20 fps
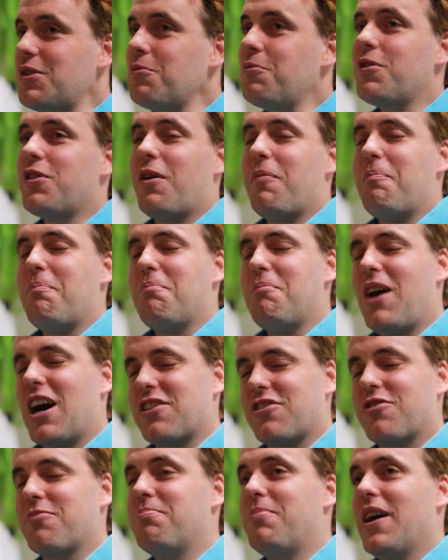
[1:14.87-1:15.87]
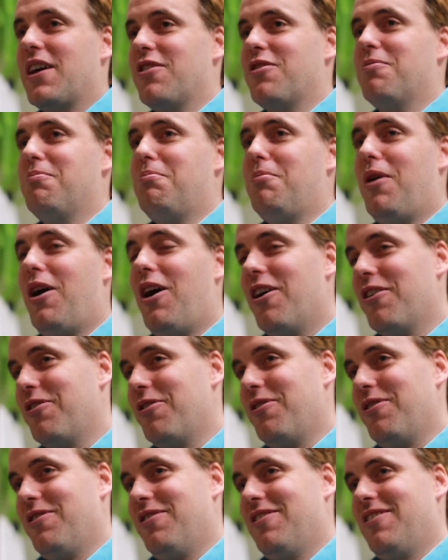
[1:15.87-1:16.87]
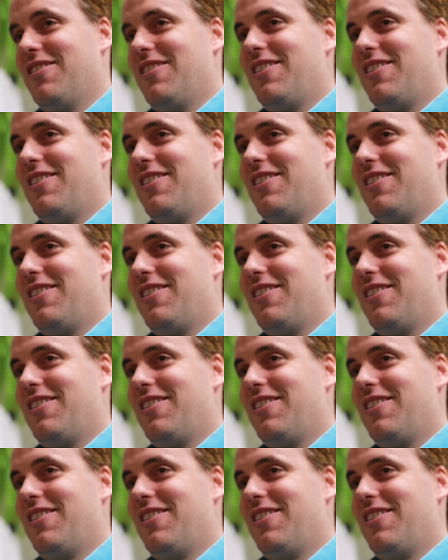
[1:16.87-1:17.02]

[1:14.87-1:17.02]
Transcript: with a much better model